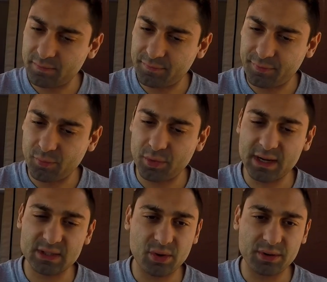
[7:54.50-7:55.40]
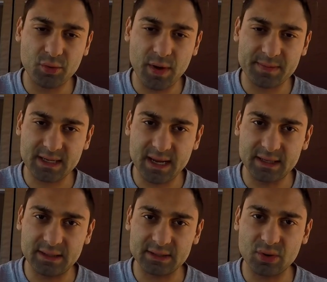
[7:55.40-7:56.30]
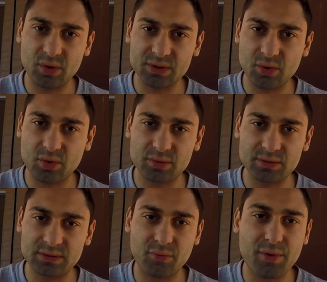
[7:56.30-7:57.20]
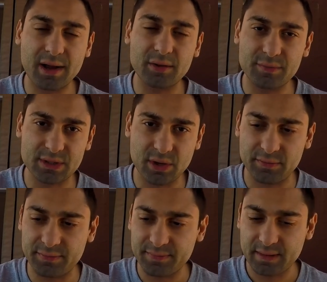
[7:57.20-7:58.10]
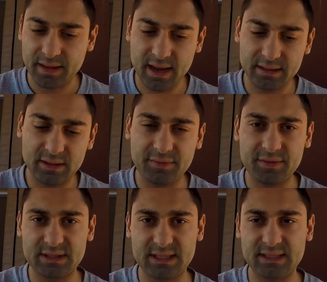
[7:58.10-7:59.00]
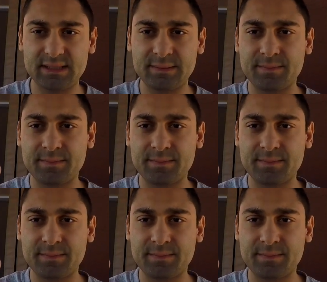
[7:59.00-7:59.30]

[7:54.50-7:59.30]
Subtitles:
from what I saw on the website, there's also the regular Reserve. And the difference is